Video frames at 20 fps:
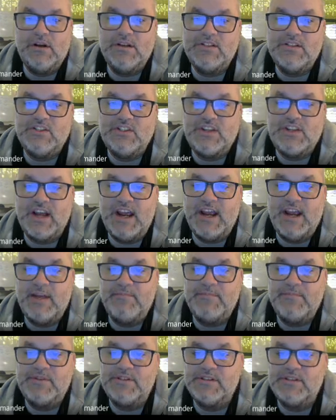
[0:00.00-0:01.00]

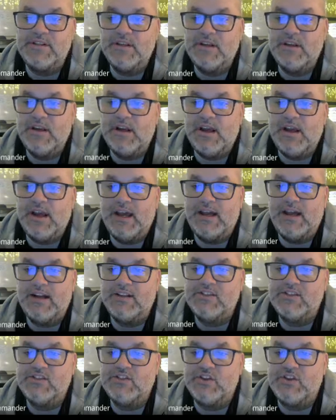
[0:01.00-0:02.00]
shapes, and
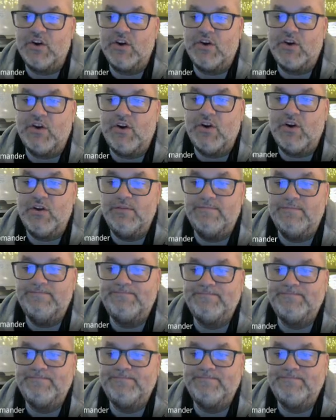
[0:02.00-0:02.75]
a circle.